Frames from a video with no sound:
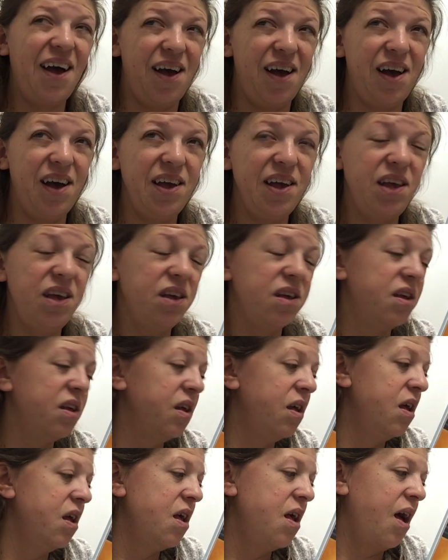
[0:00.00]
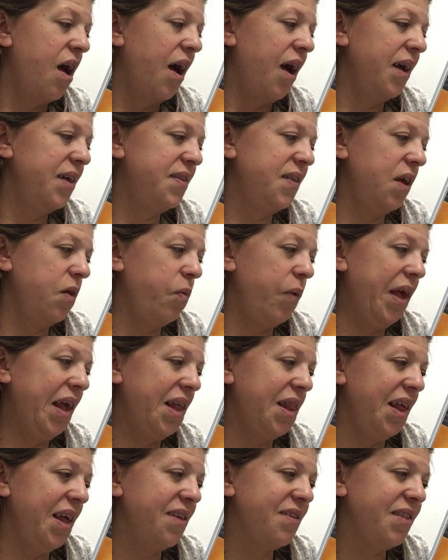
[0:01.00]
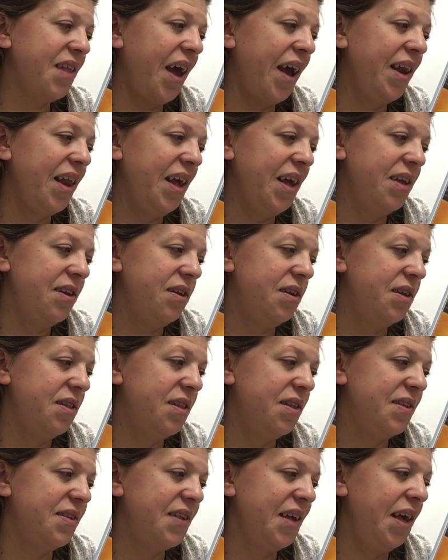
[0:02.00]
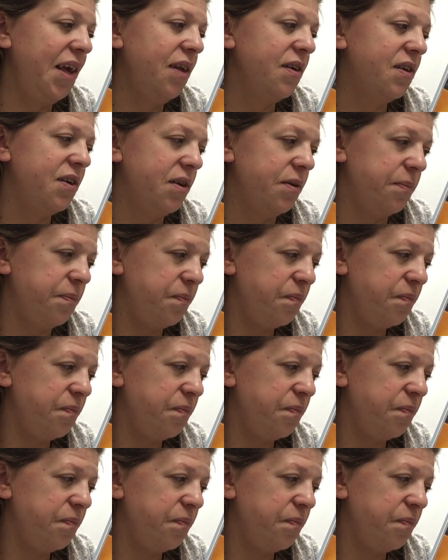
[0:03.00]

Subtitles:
Hi, I said weakly, sliding into the seat.